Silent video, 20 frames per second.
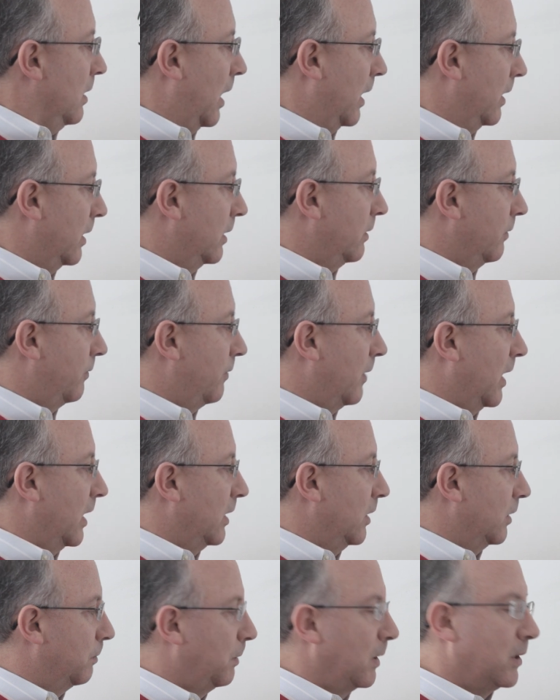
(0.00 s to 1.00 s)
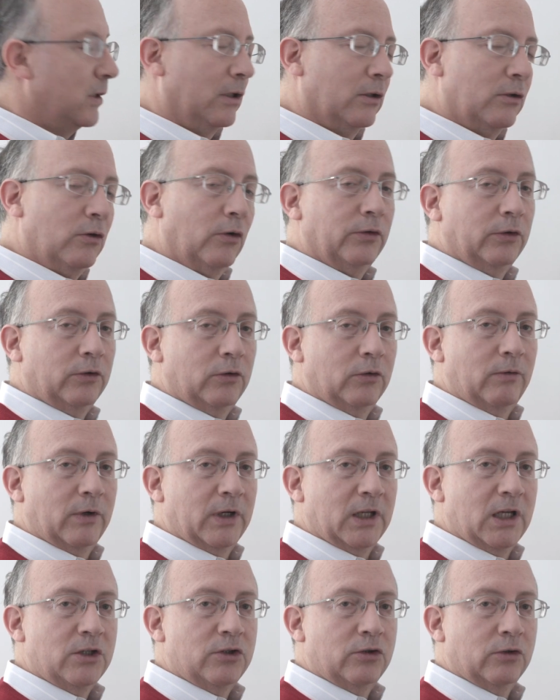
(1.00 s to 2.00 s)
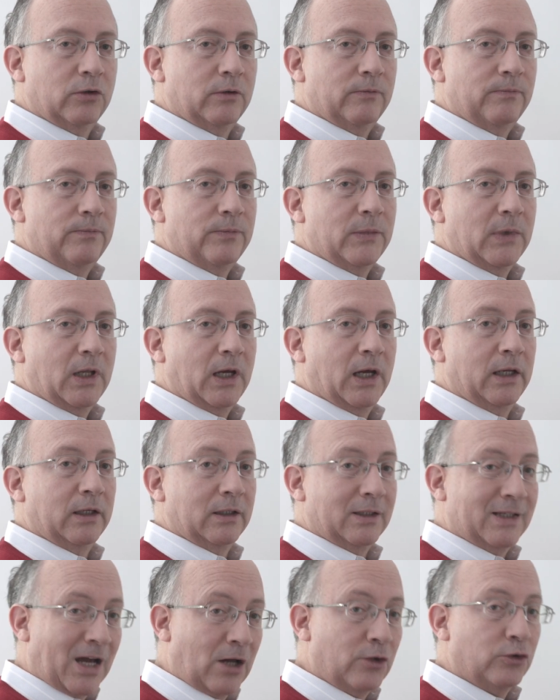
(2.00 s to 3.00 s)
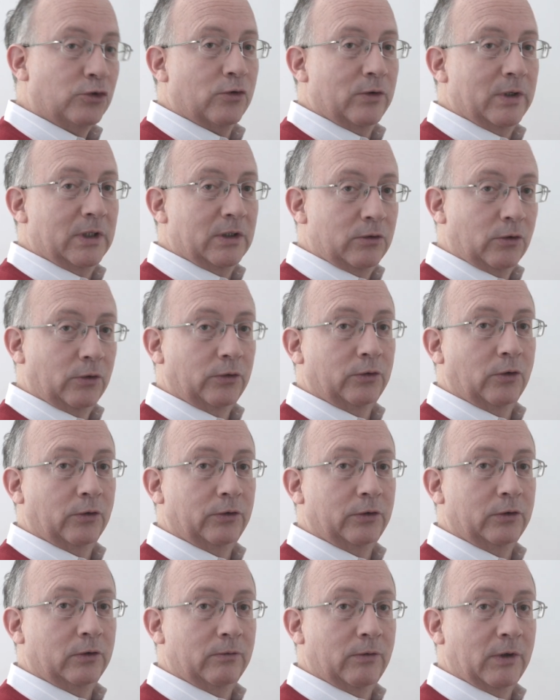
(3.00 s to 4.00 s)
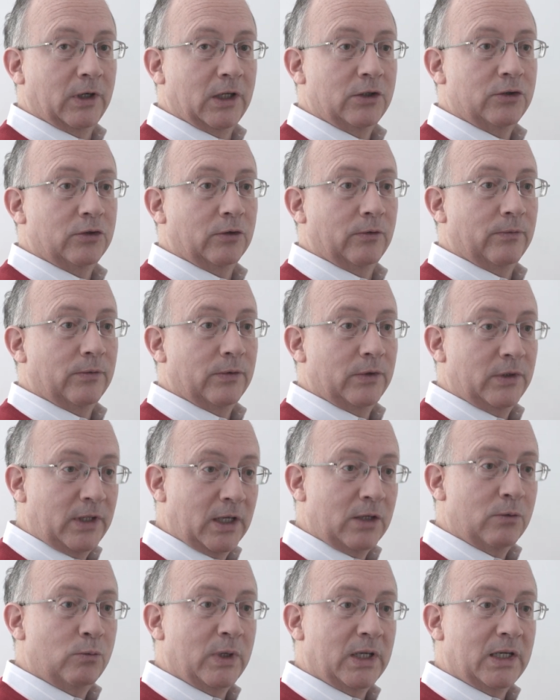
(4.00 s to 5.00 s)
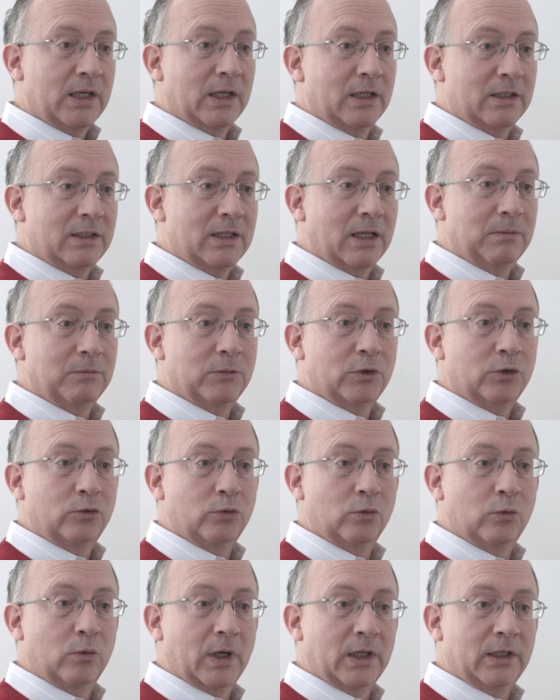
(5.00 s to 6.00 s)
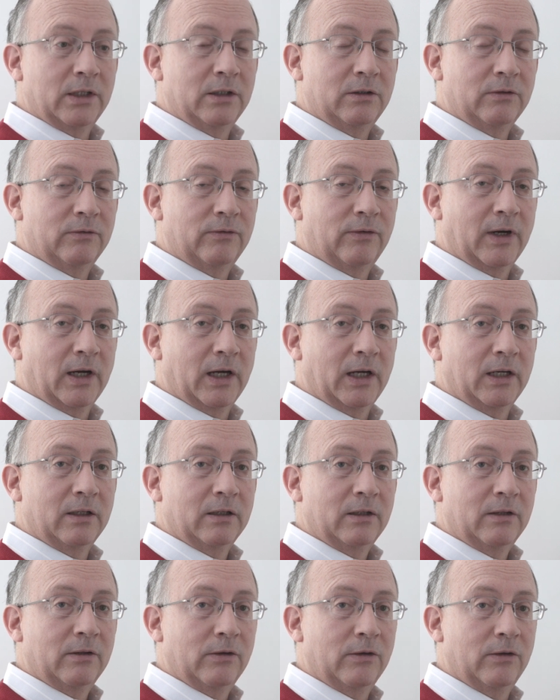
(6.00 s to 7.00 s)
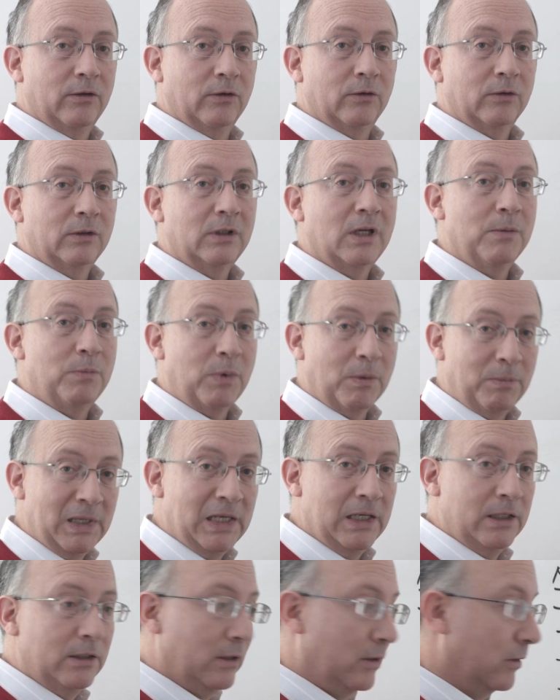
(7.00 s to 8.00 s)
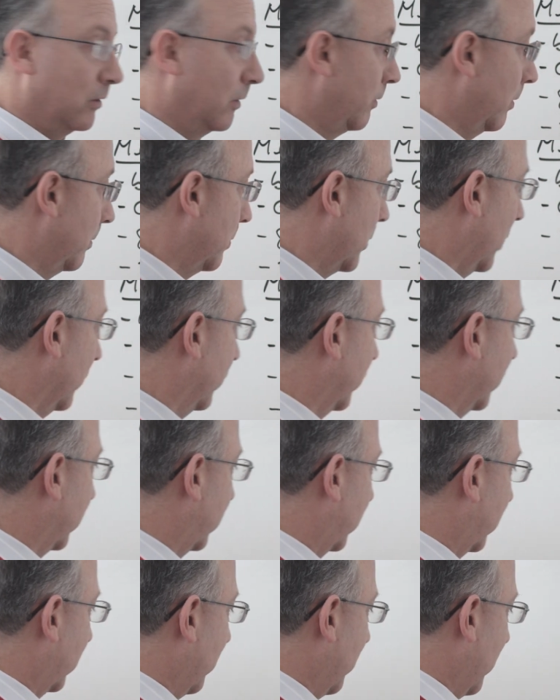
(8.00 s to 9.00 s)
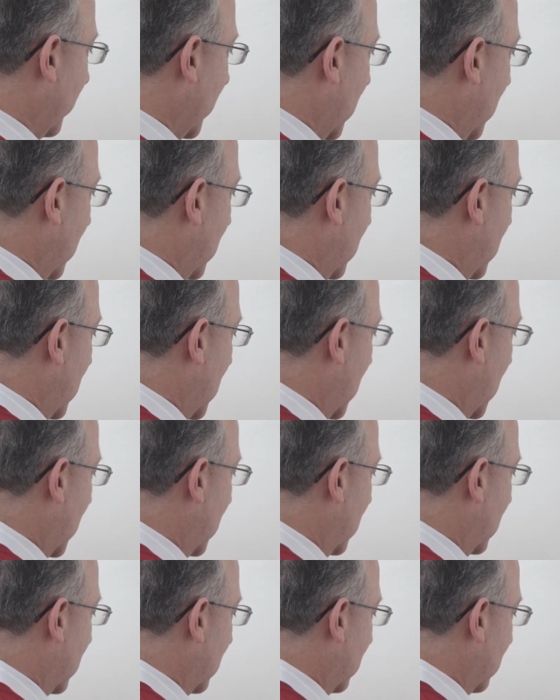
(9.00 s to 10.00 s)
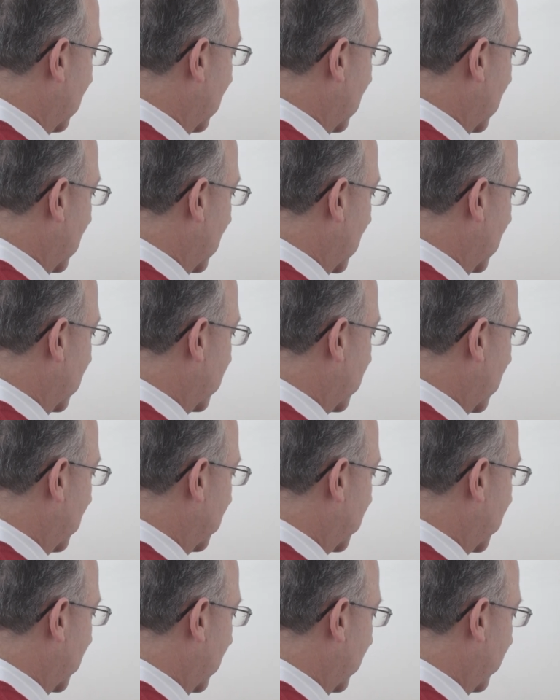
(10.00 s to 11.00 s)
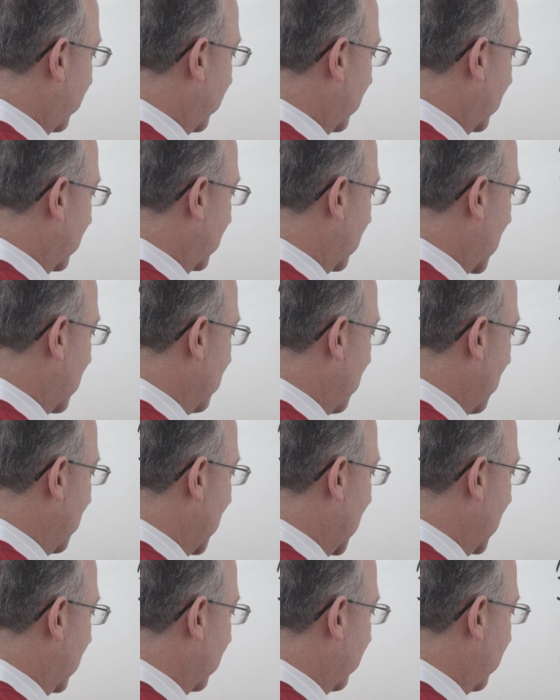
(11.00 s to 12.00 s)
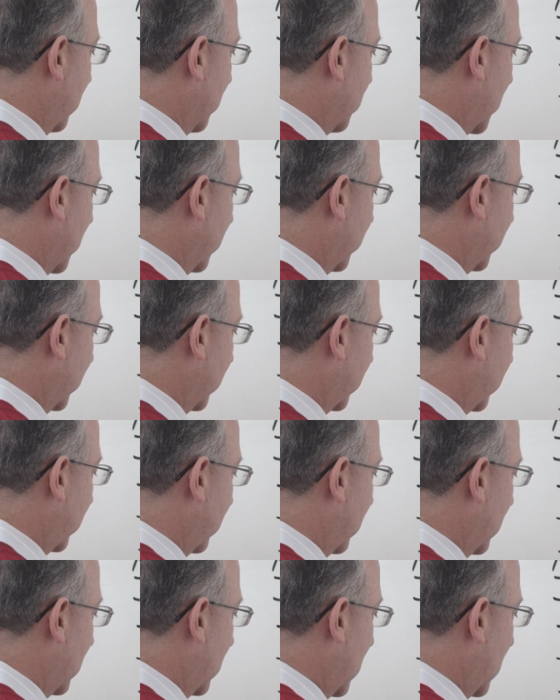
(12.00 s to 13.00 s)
identifying special causes of variation and countering those causes of variation, then we can attempt to identify the capability of a process. And in terms of the capability of a process,